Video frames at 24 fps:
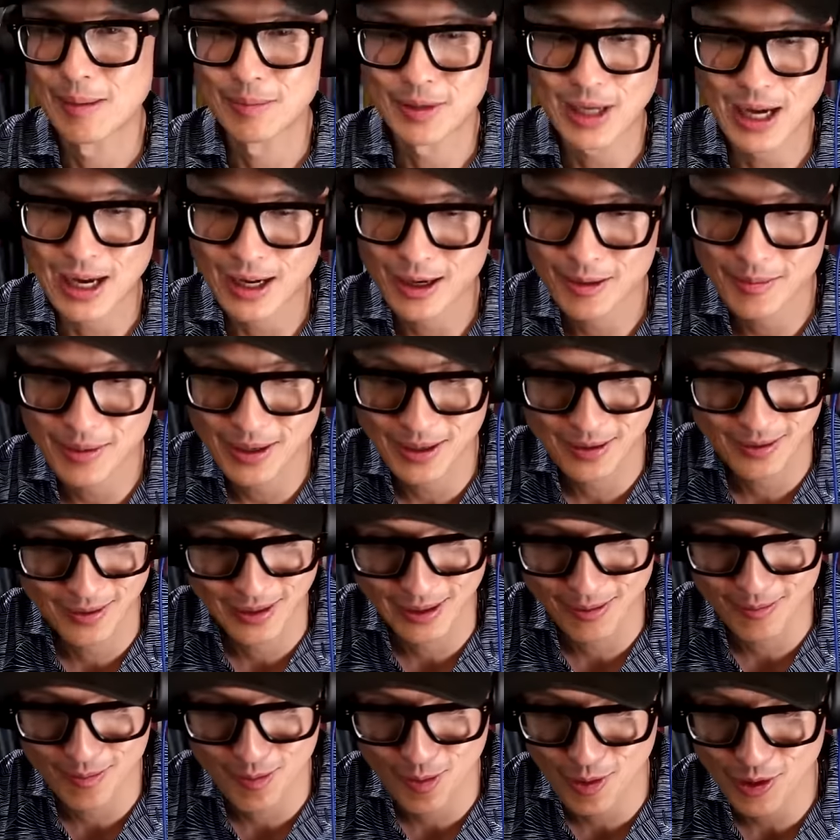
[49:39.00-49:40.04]
talking about
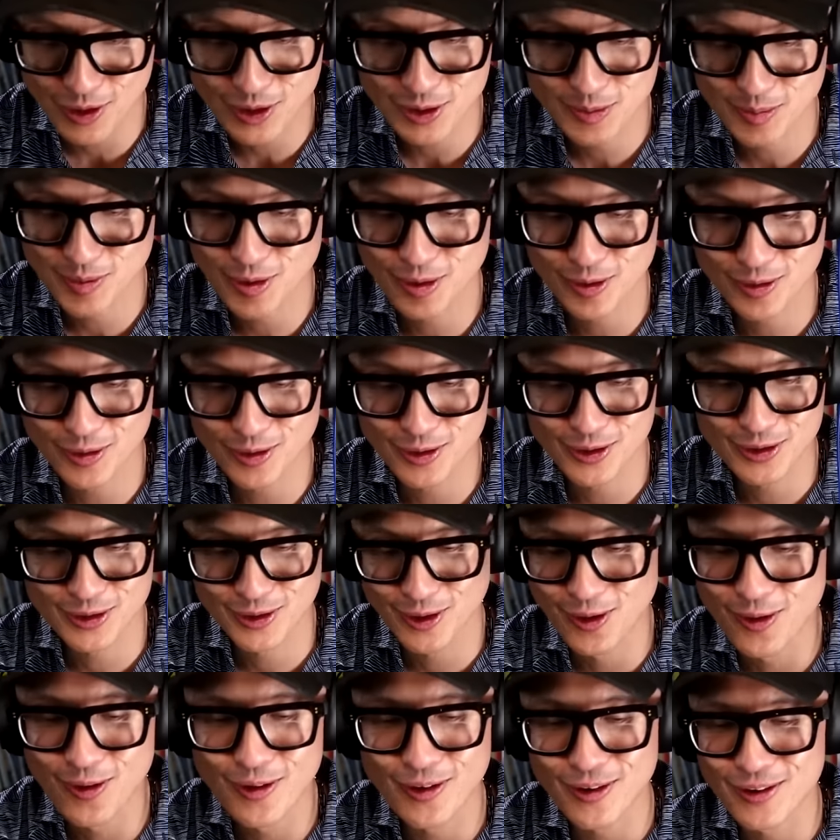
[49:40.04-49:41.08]
like mortgage brokers,
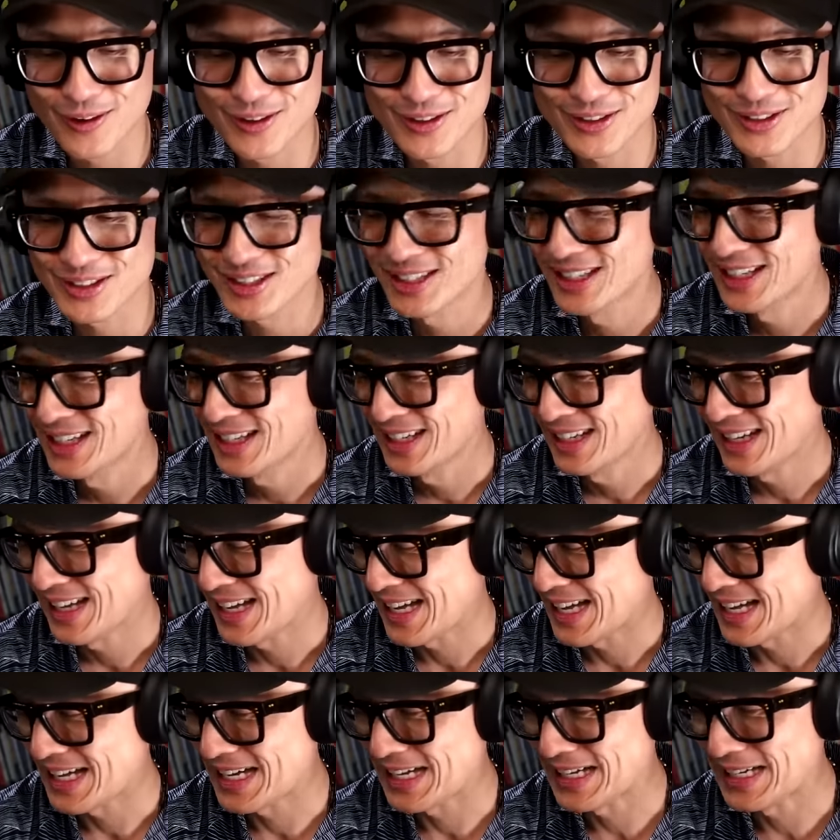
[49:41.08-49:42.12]
lawyers,
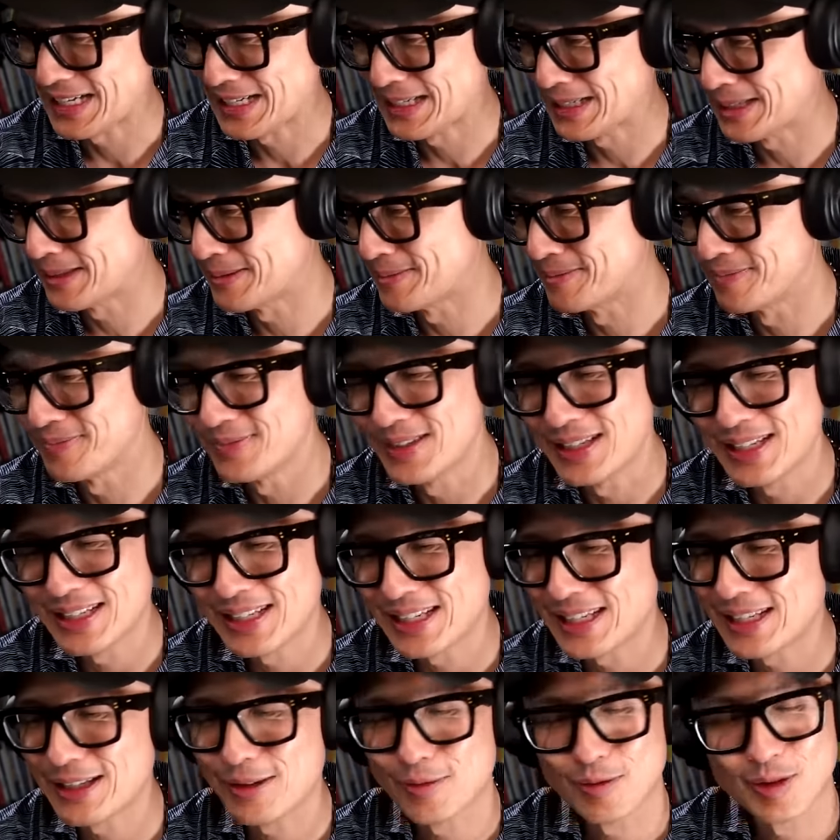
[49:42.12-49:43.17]
uh,
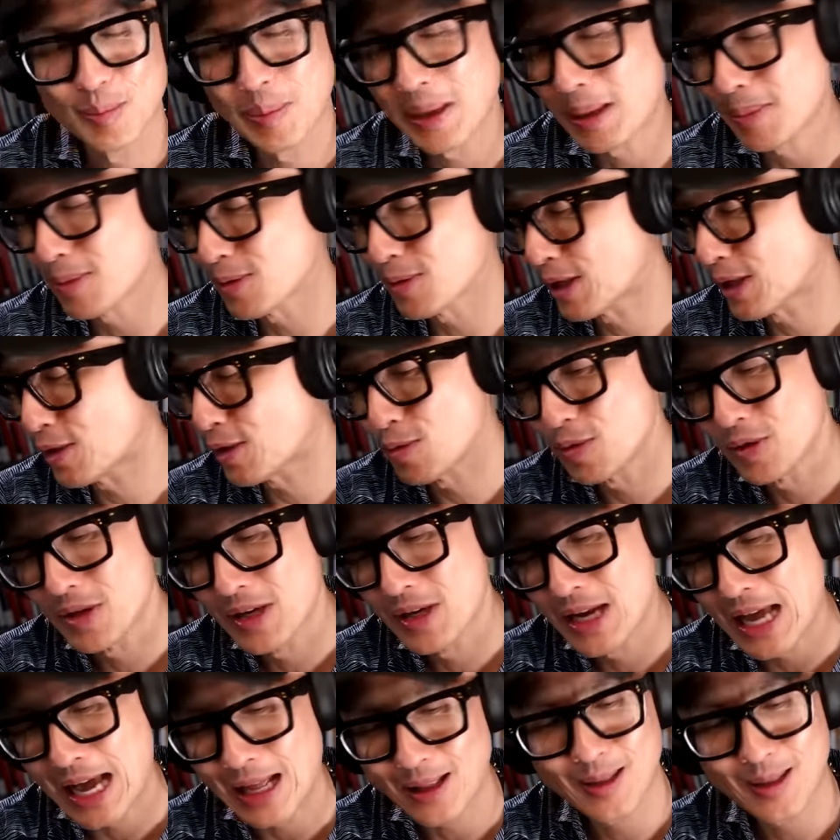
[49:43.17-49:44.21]
people that you would
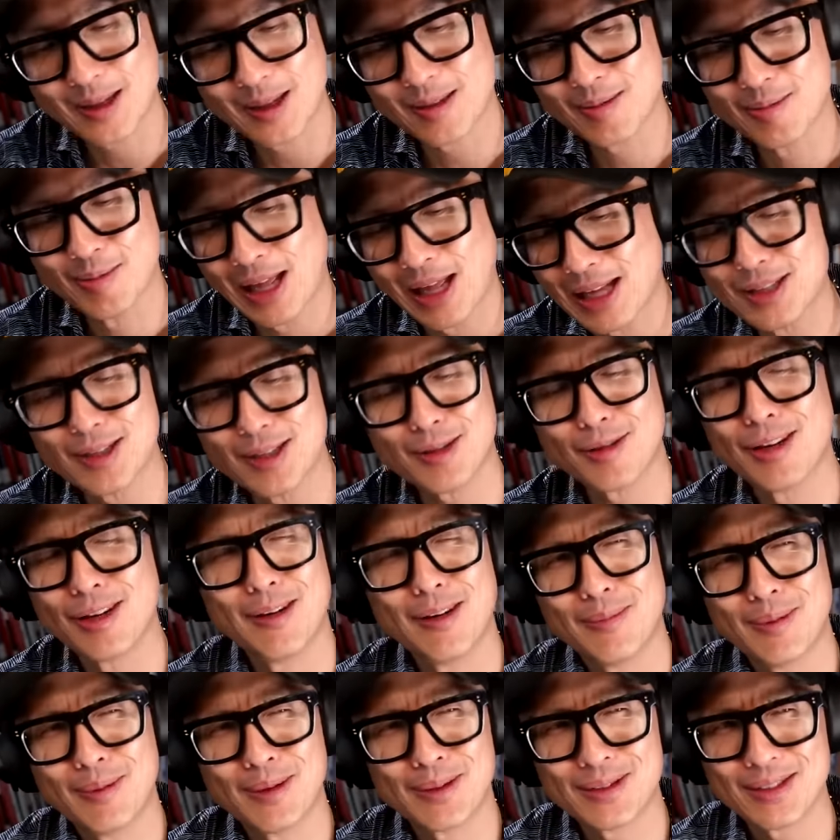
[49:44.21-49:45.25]
not think that's a
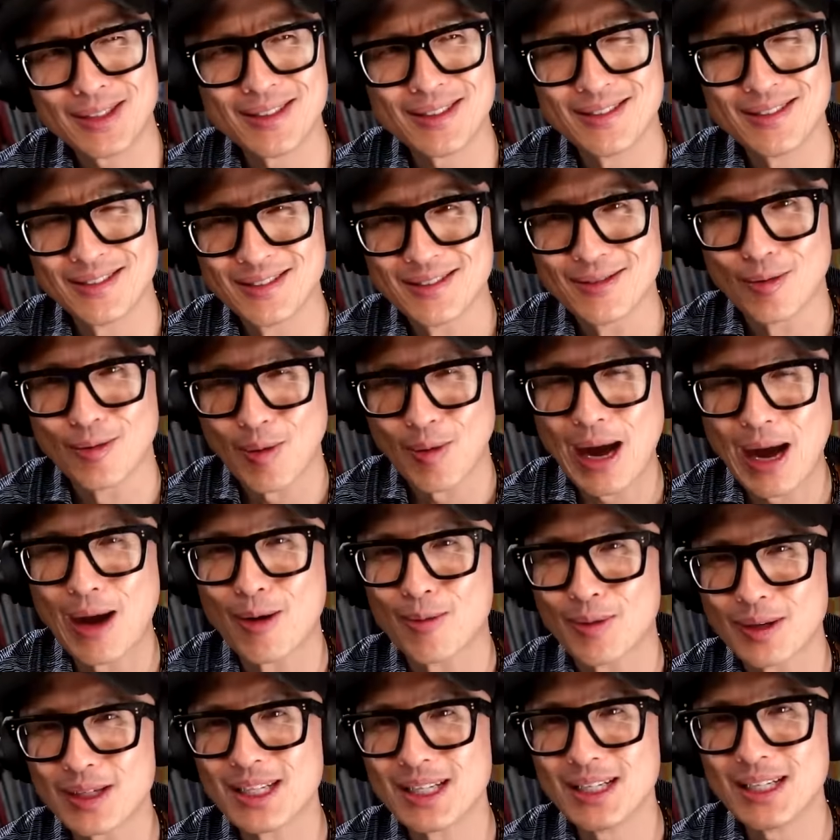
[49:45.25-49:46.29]
creative person wow,
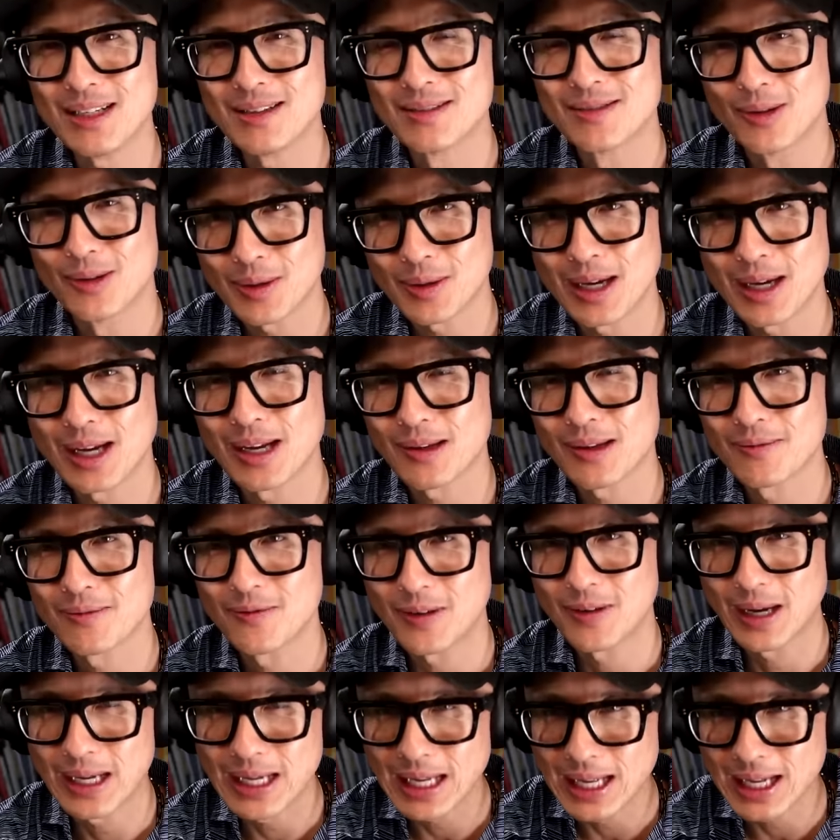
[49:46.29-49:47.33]
really? Okay.
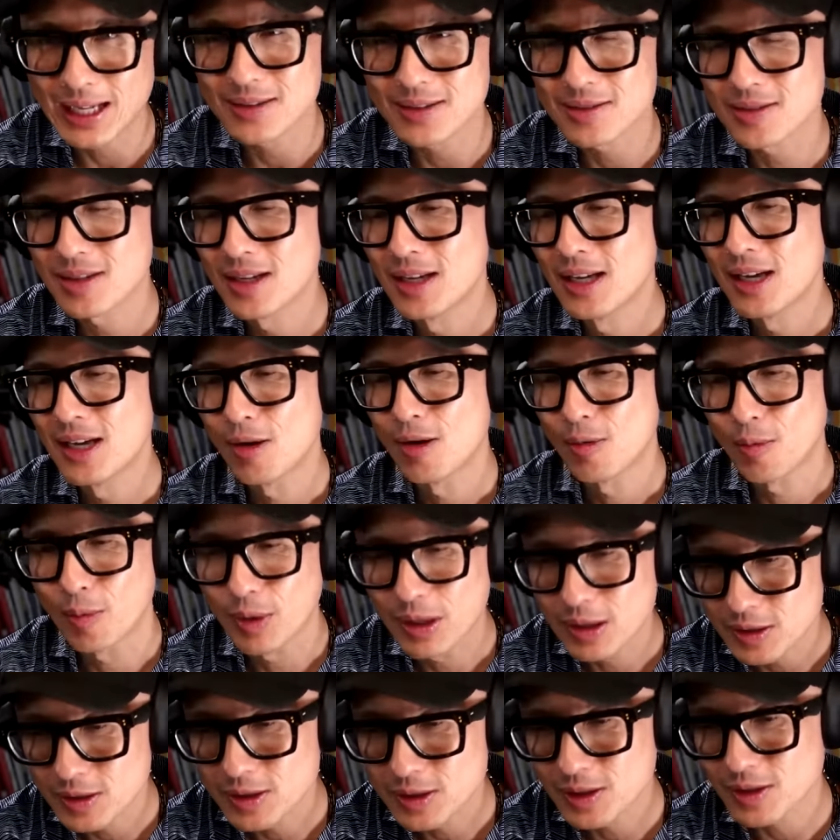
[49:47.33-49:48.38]
Finance,
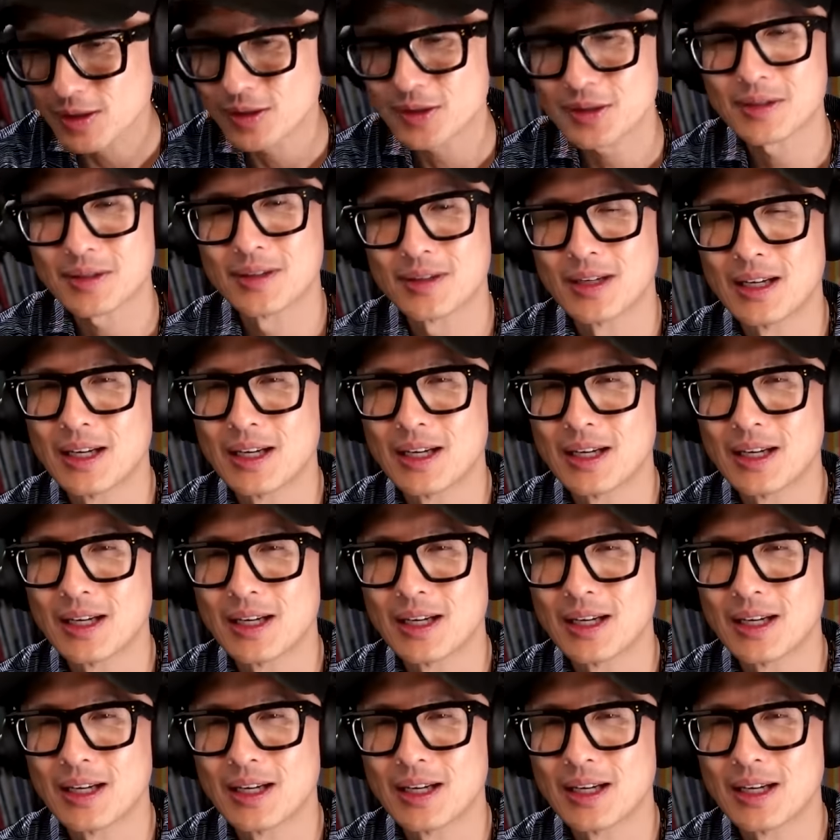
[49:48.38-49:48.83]
realtors.